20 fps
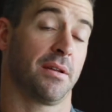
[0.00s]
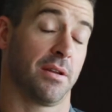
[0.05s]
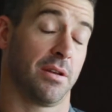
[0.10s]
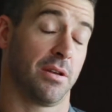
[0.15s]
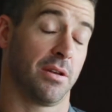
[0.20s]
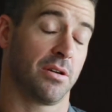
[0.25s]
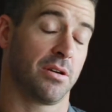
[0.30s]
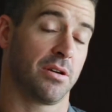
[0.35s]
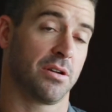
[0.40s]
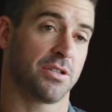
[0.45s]

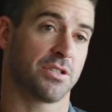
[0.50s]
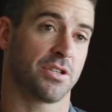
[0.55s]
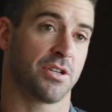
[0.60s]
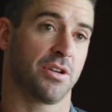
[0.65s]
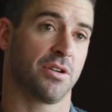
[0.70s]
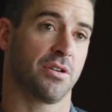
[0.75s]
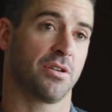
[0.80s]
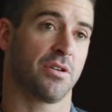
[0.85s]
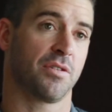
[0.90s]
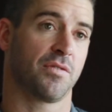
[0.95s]
large
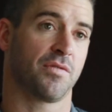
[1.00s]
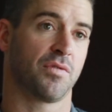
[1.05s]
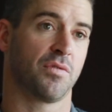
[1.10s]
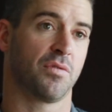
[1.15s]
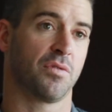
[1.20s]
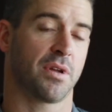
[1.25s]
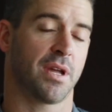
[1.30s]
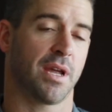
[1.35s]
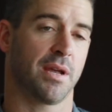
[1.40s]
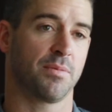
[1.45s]
yard
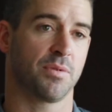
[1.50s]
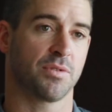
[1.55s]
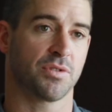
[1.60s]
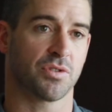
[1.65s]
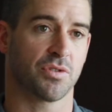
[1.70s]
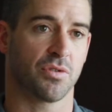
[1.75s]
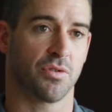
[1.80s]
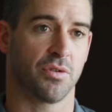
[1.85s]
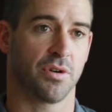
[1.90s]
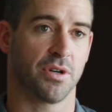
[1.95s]
for cable
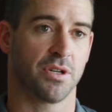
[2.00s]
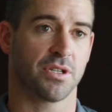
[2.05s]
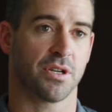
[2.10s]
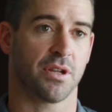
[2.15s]
storage,